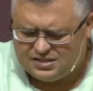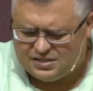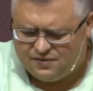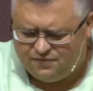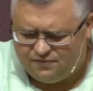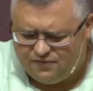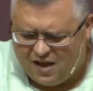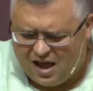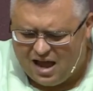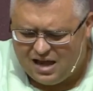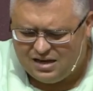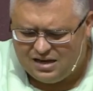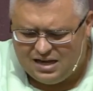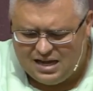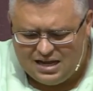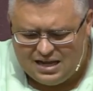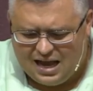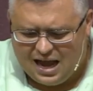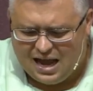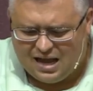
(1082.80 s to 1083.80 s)
divided, he
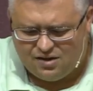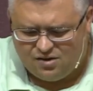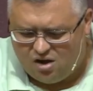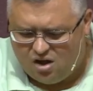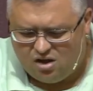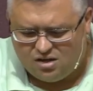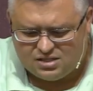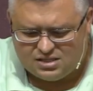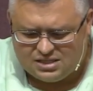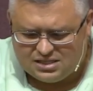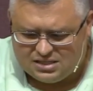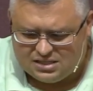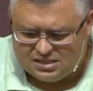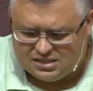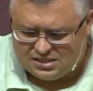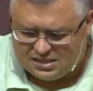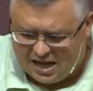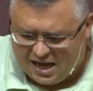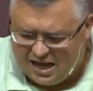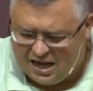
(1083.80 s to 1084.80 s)
cannot
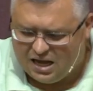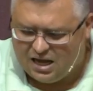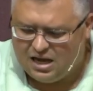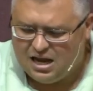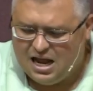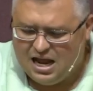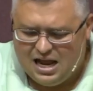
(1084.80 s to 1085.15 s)
stand.